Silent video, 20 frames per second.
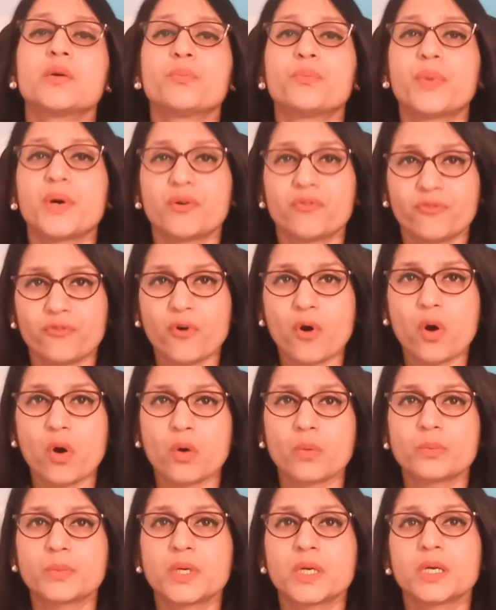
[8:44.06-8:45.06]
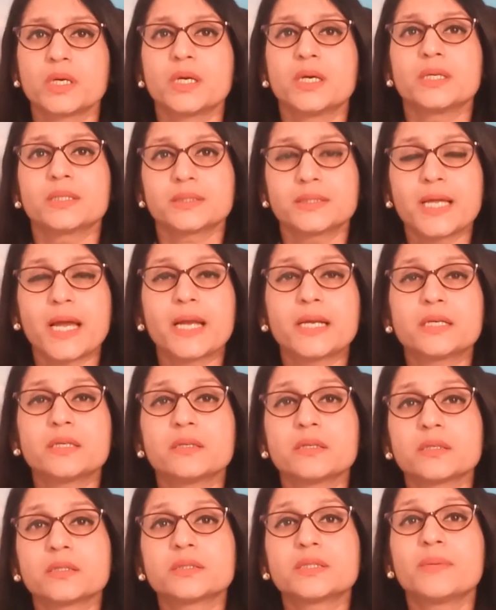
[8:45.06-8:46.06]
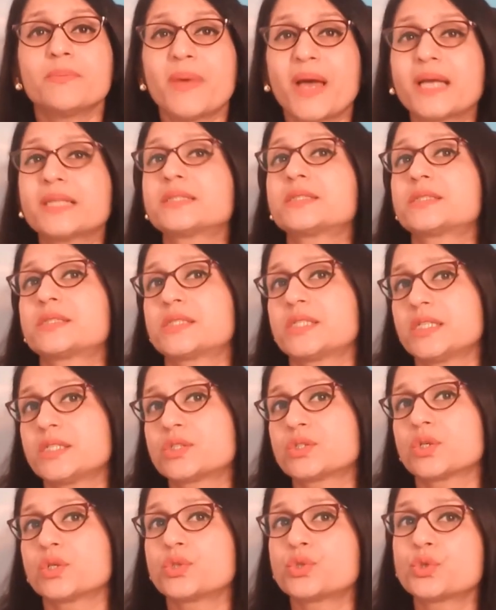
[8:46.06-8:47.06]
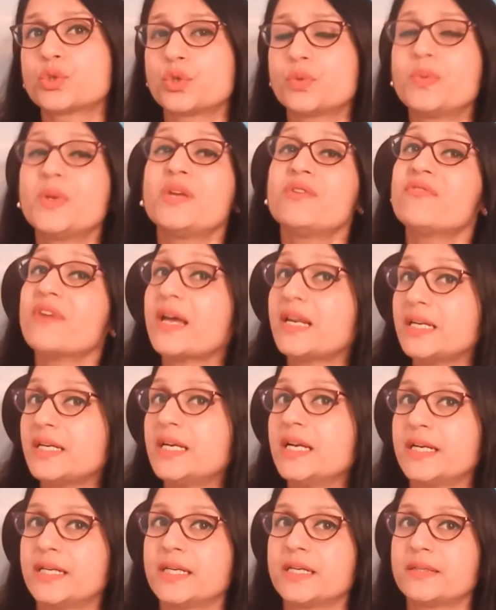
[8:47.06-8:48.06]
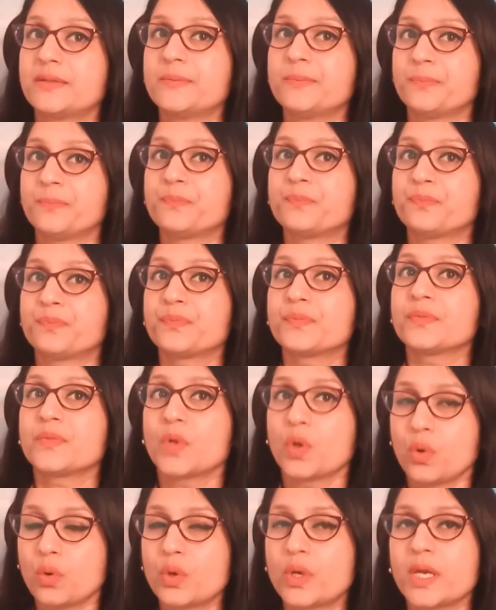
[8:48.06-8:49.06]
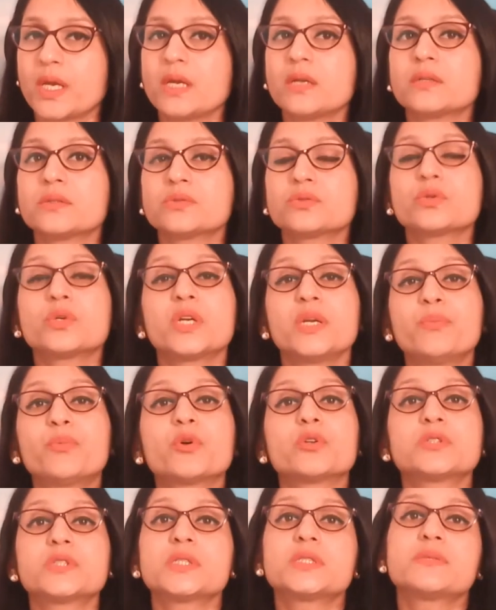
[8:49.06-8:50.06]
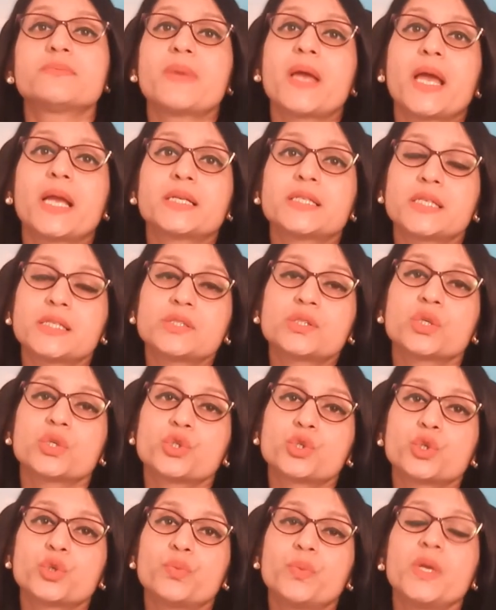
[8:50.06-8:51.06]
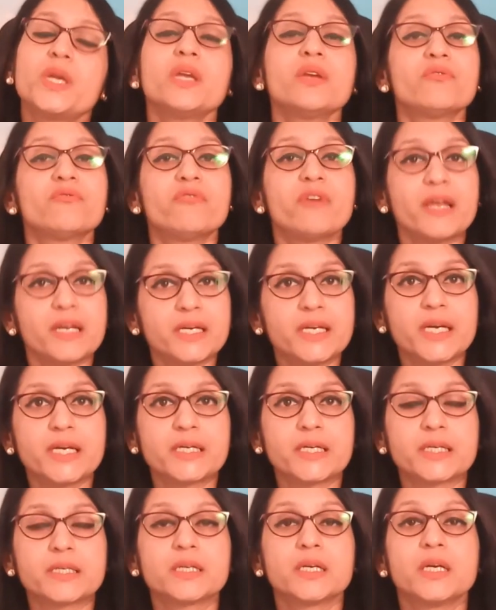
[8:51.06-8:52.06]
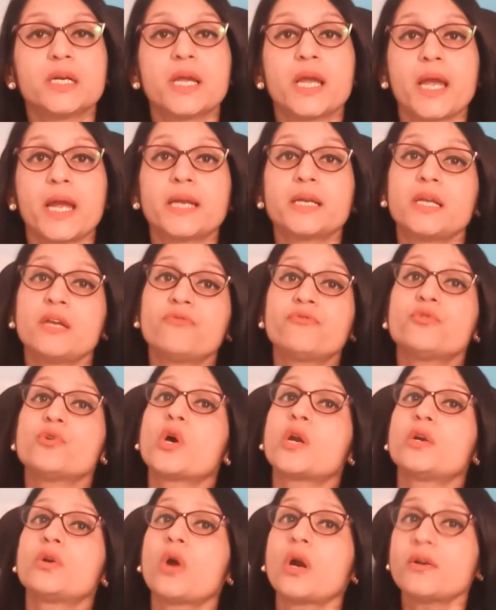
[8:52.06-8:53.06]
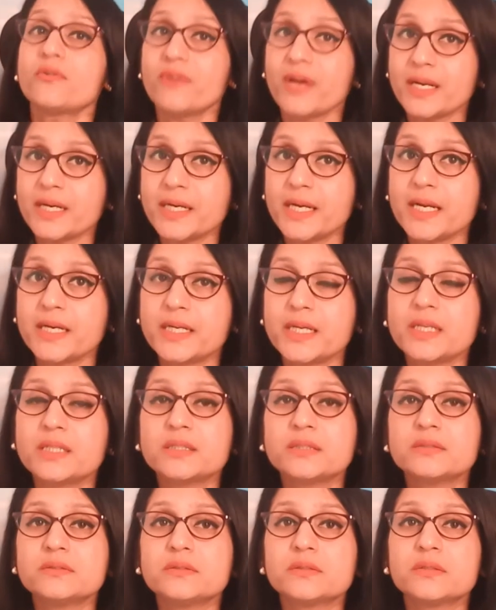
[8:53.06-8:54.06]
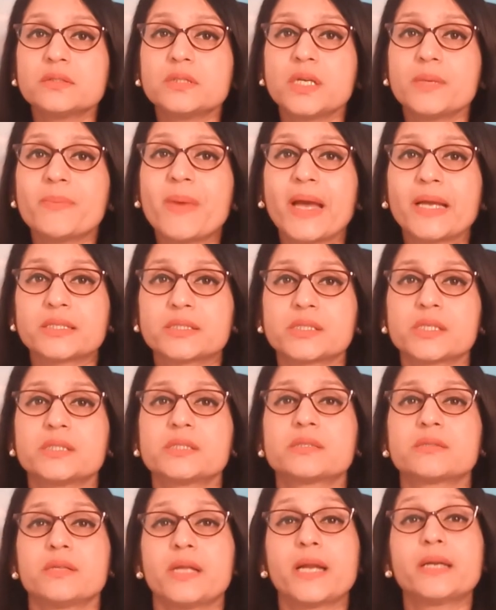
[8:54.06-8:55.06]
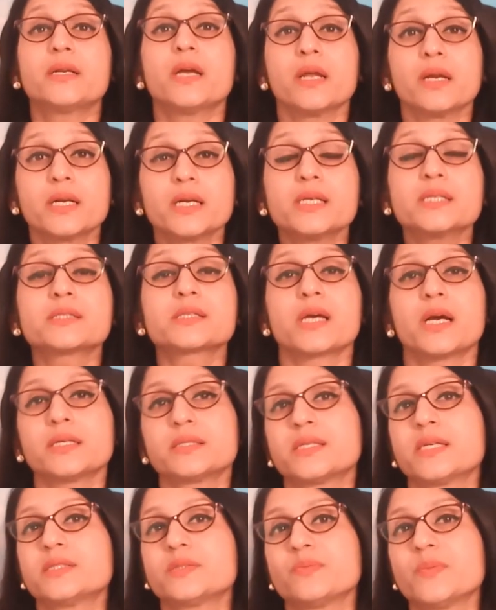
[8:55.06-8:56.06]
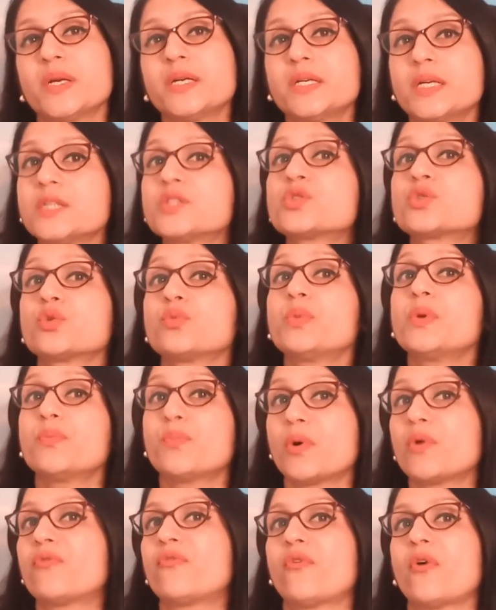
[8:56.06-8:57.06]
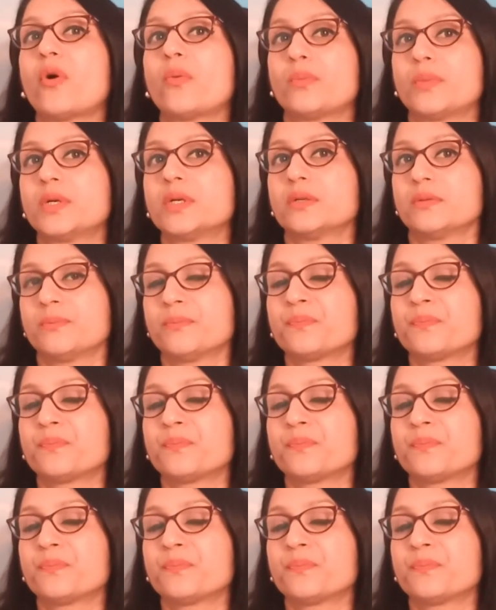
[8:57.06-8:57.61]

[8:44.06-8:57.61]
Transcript: performed, then the batches should be validated. Okay, so reprocessed batches should be validated, and if you are not validating the batches, then risk assessment is to be performed.